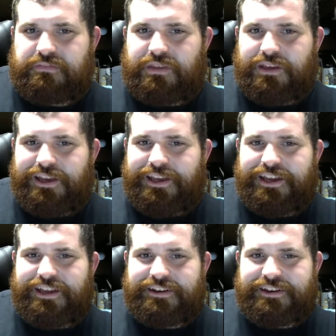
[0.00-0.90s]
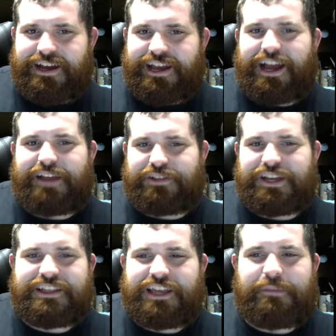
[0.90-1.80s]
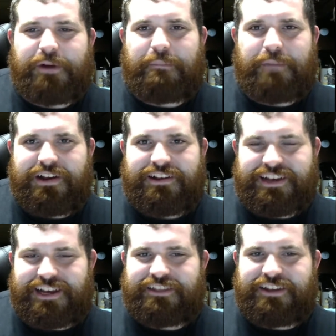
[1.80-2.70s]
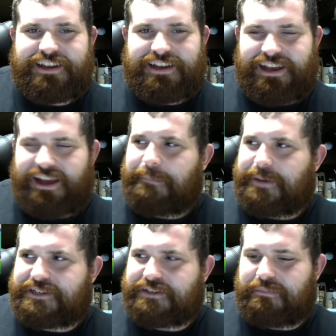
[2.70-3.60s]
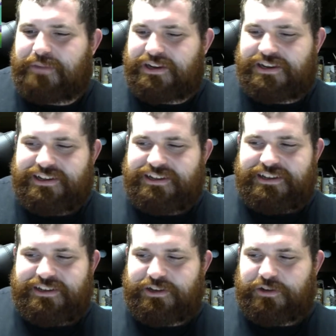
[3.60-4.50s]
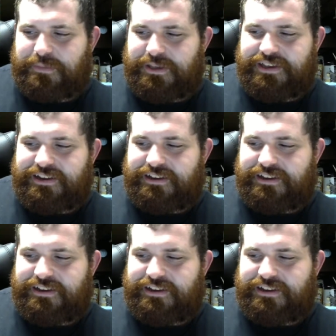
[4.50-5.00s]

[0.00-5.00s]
And I like that about Muck. Like I pictured Muck, being